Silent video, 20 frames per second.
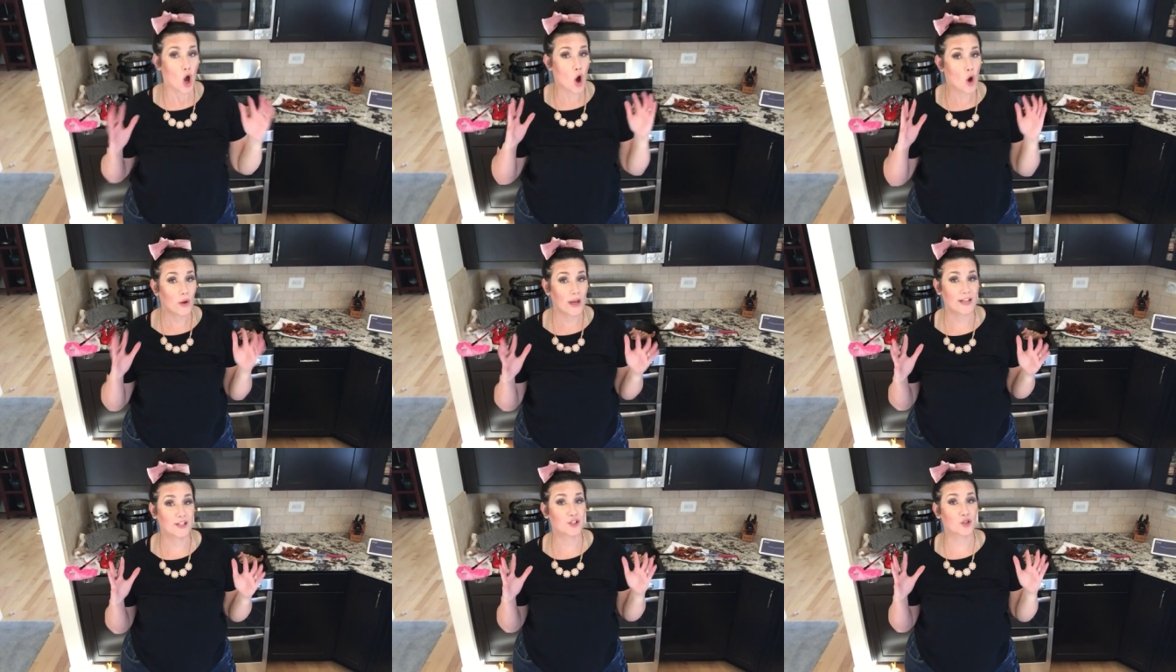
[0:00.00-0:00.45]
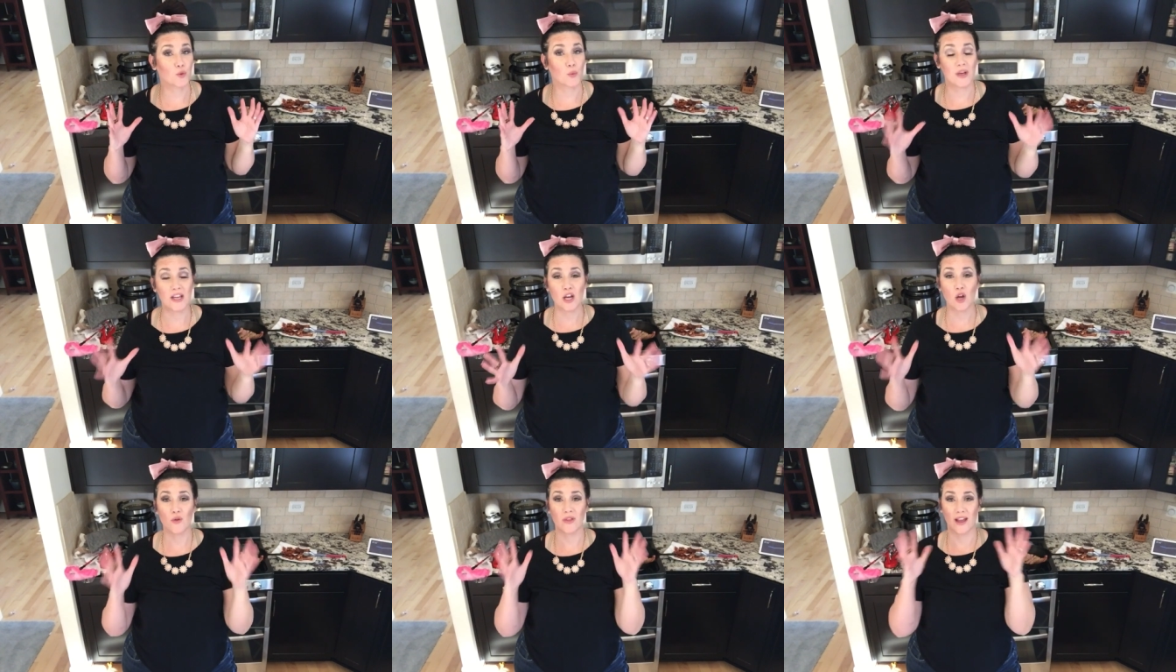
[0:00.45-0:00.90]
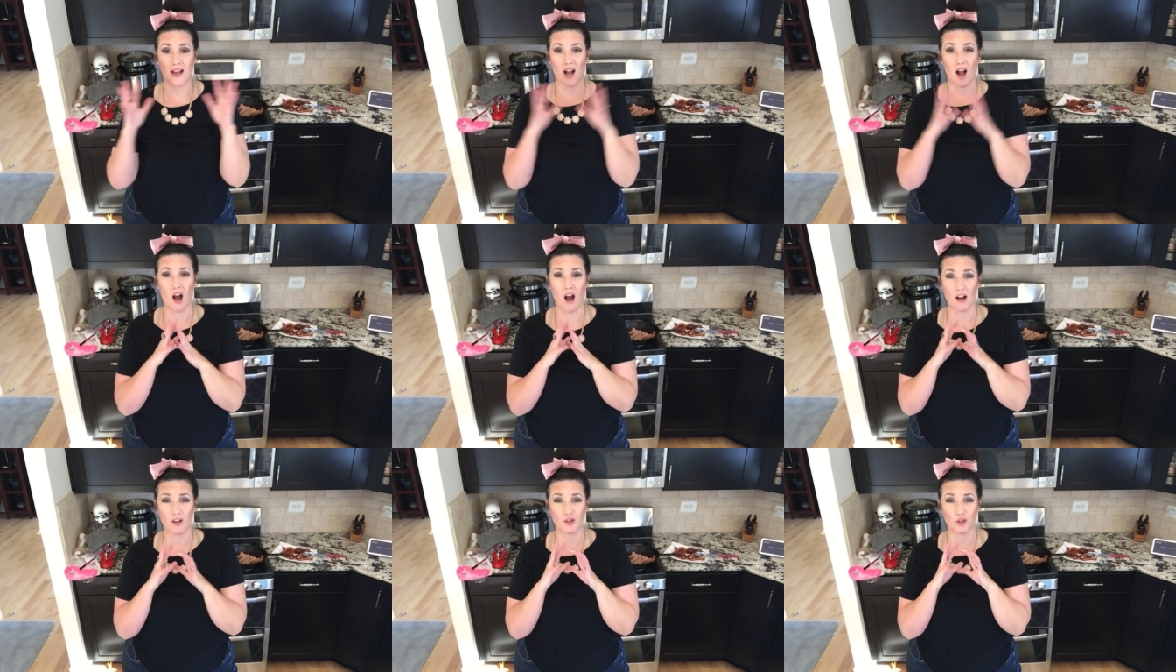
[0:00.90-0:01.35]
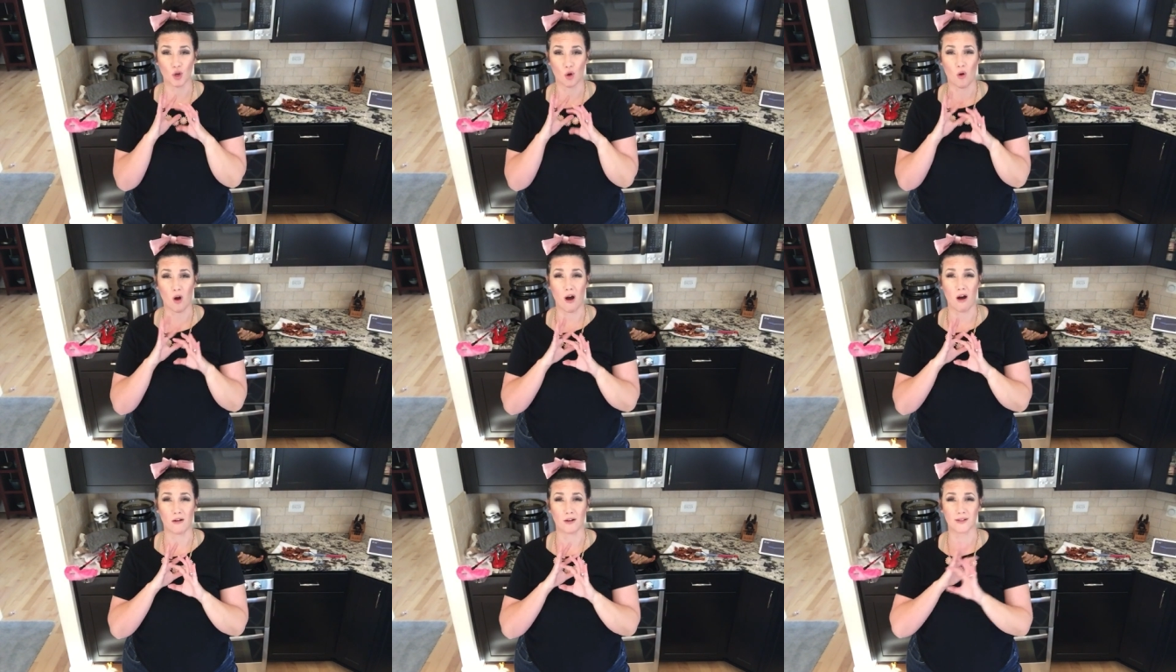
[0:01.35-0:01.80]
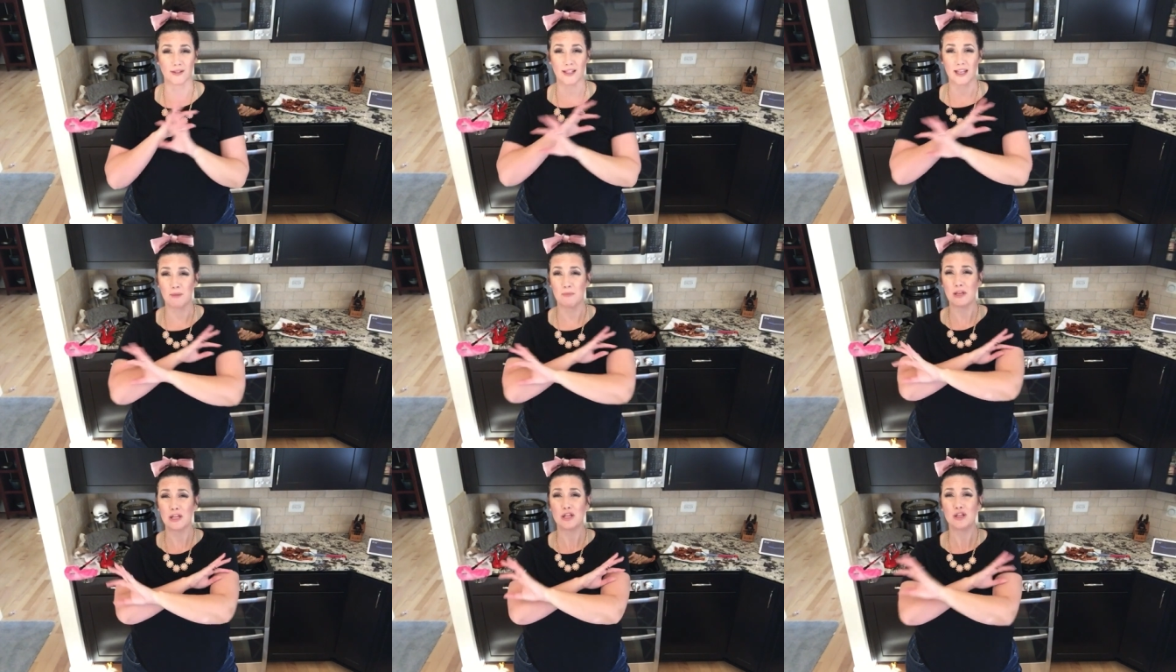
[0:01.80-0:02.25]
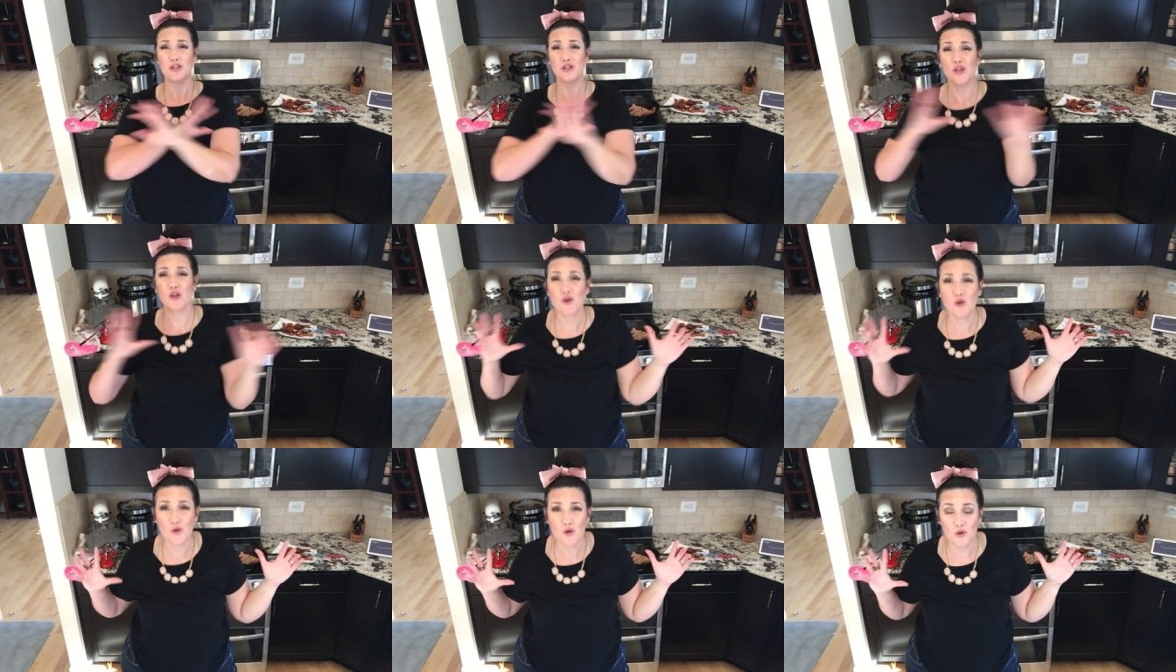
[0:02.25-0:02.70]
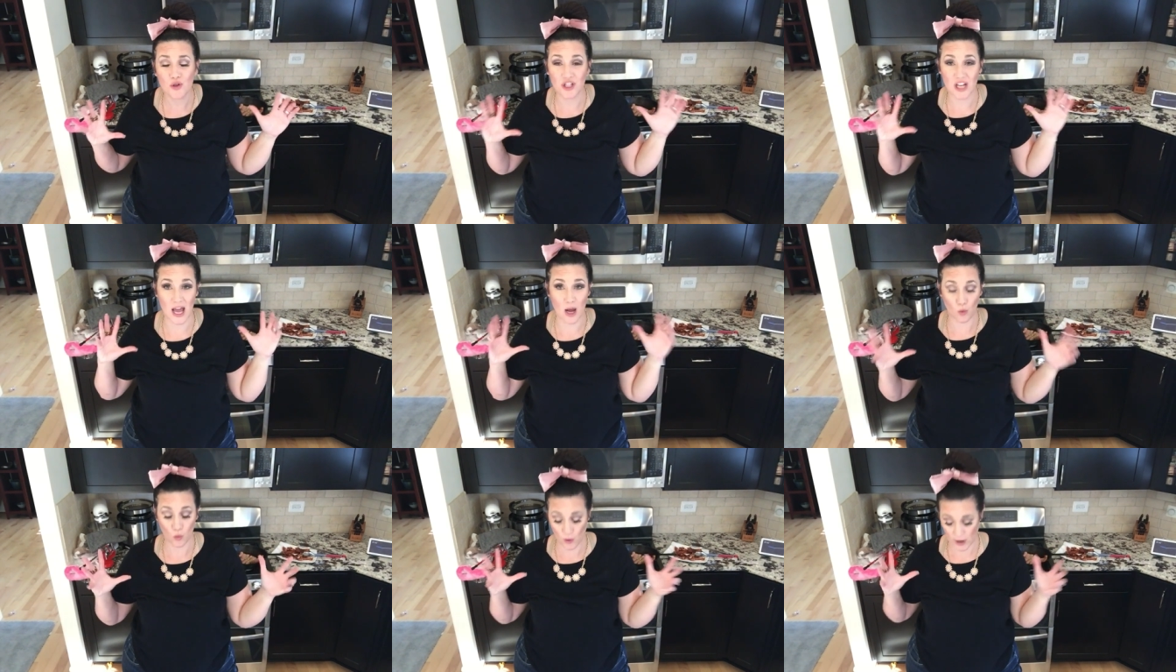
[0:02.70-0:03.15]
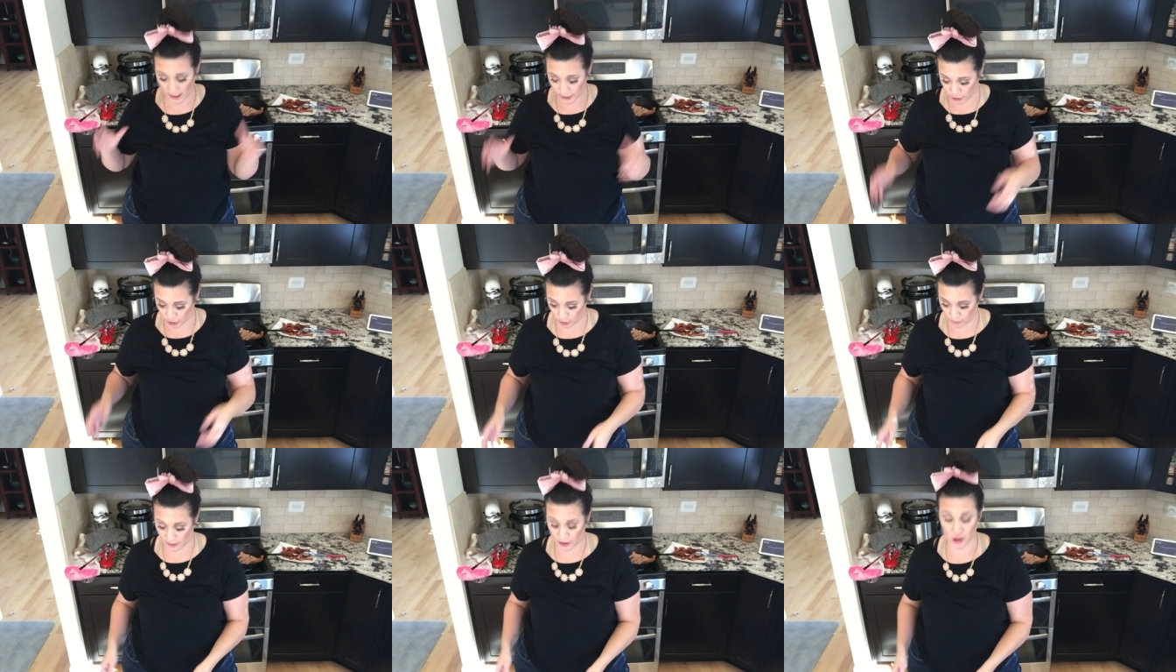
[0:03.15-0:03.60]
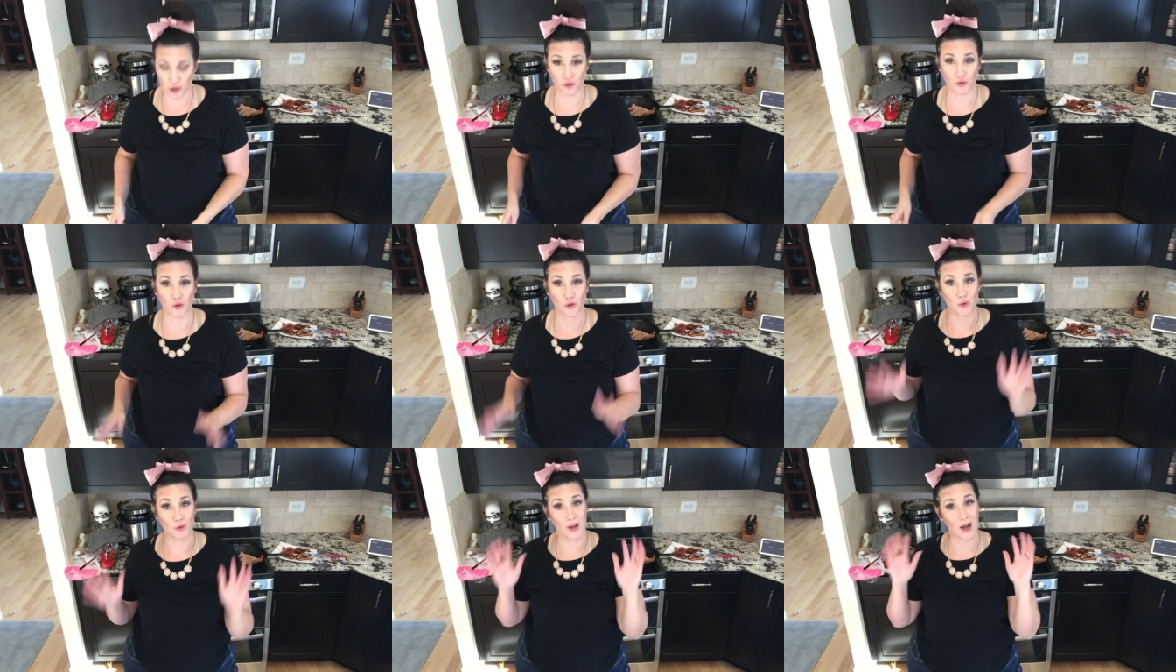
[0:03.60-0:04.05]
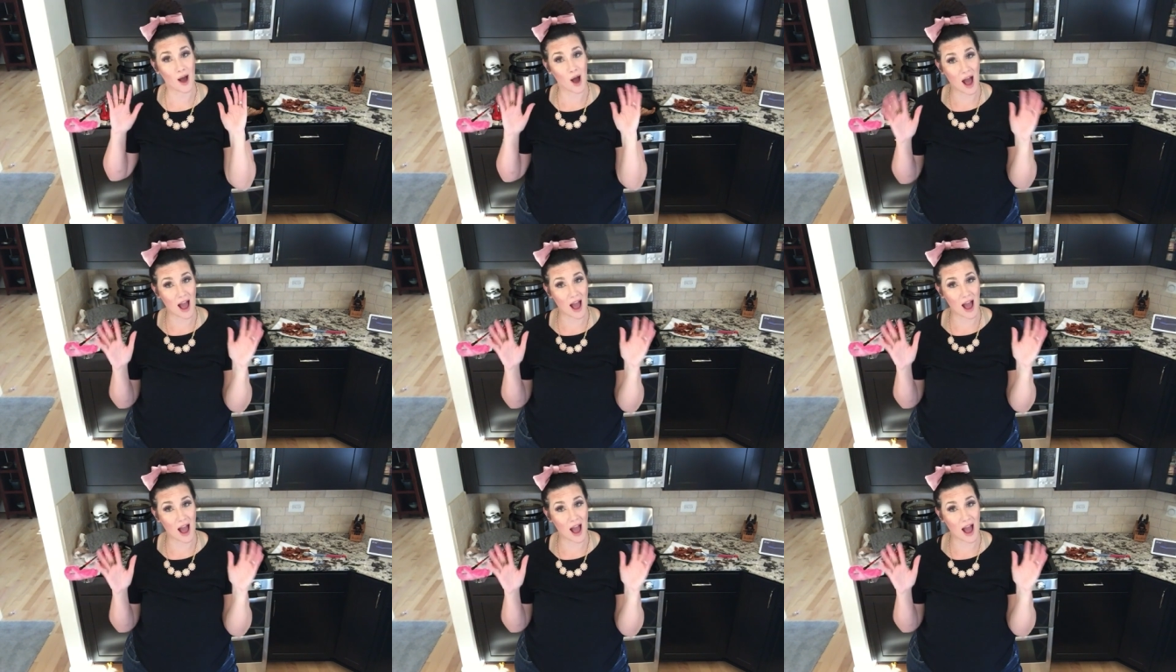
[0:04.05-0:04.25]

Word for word: Okay, so we know that Costco hauls can be huge and way too much food.